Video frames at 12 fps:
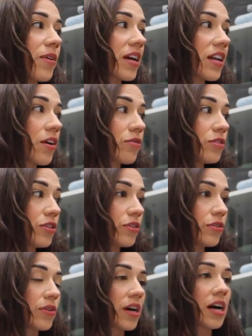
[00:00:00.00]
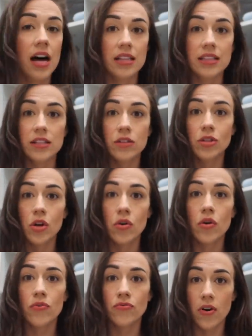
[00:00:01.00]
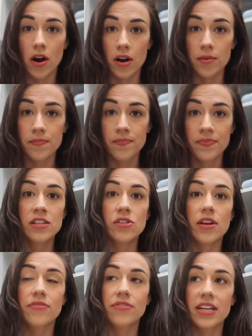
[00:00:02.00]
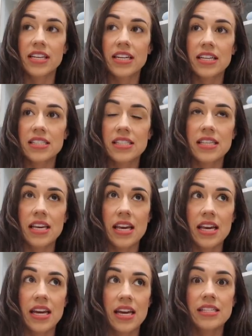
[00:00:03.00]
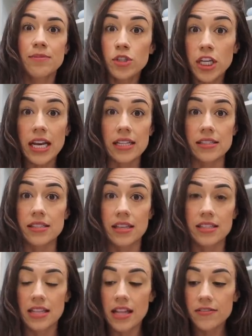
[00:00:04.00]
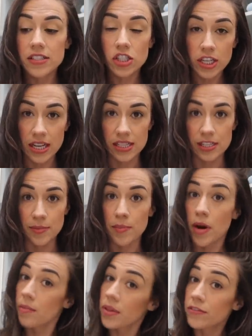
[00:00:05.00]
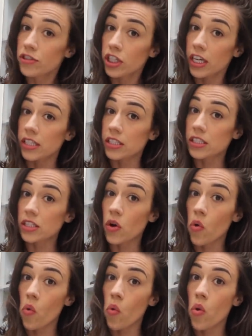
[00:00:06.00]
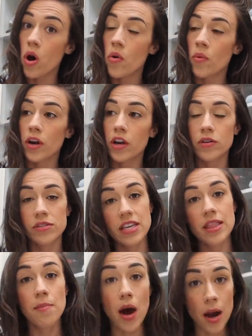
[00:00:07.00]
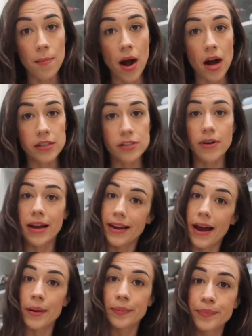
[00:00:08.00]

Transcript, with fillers: we're gonna go to a little local farm so that Flynn can see some chickens, because he loves chickens and my mom loves chickens. So we're gonna go see the Bok Box right now.